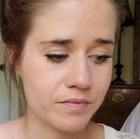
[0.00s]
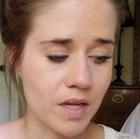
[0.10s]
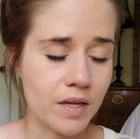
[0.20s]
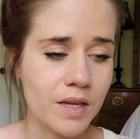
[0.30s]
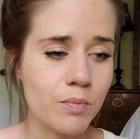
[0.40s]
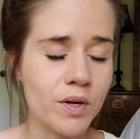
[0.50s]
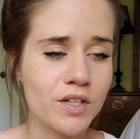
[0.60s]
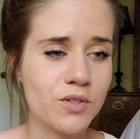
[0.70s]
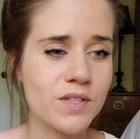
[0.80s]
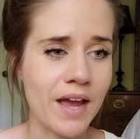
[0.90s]
I keep wanting
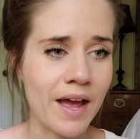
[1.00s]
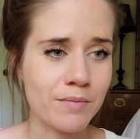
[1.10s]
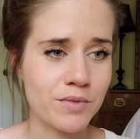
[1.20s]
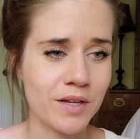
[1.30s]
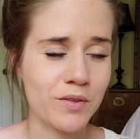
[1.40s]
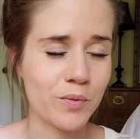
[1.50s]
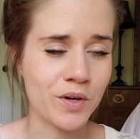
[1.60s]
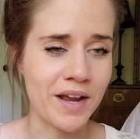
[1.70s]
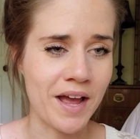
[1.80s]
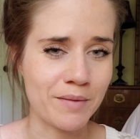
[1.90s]
to use the
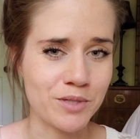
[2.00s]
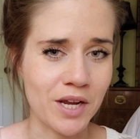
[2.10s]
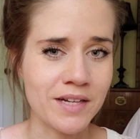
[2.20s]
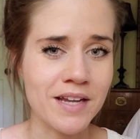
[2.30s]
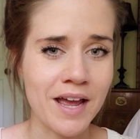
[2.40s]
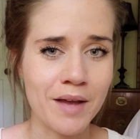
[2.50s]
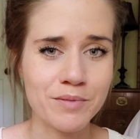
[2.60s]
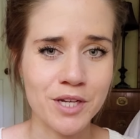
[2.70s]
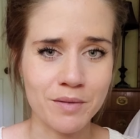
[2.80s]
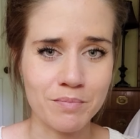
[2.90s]
word
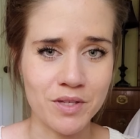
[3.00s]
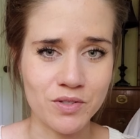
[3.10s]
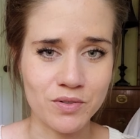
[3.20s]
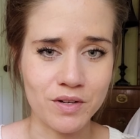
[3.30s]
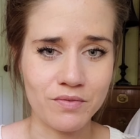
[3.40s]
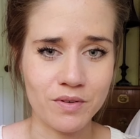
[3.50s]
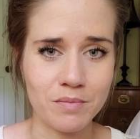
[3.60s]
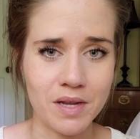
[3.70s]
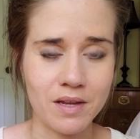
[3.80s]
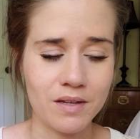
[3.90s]
abject misery for
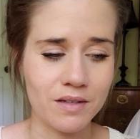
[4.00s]
me.